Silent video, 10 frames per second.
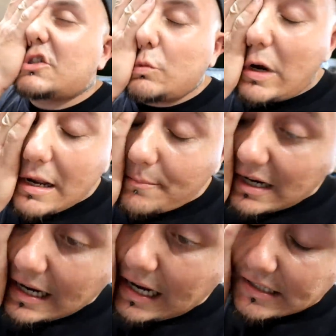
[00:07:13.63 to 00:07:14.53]
sweating
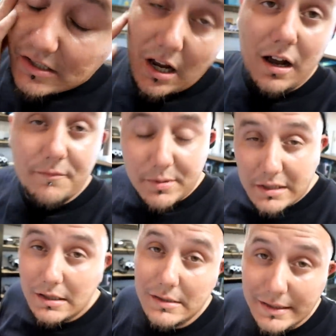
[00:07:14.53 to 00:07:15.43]
my ass off
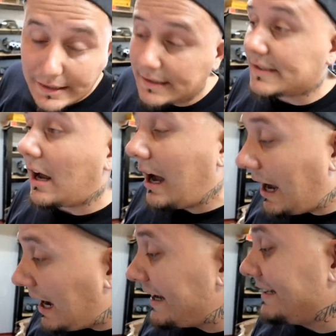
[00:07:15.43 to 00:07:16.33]
because it is
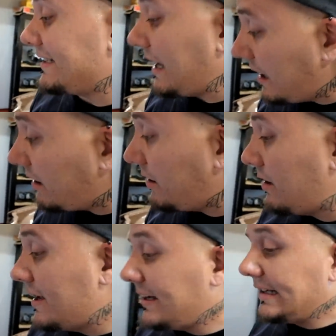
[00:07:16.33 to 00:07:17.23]
hot as
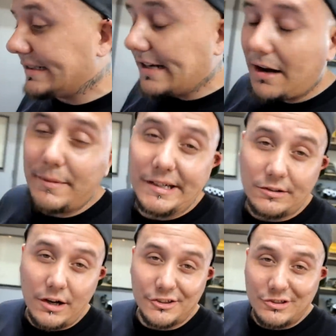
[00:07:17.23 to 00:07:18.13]
hell inside of my
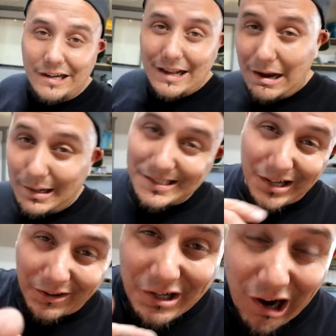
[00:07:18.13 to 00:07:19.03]
garage right now i
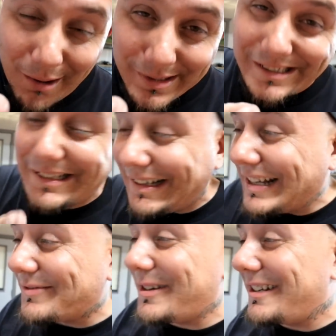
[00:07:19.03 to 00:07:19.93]
saw the comments in the
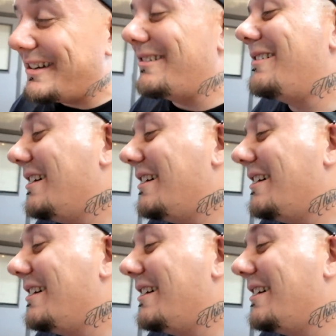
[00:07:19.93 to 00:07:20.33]
last video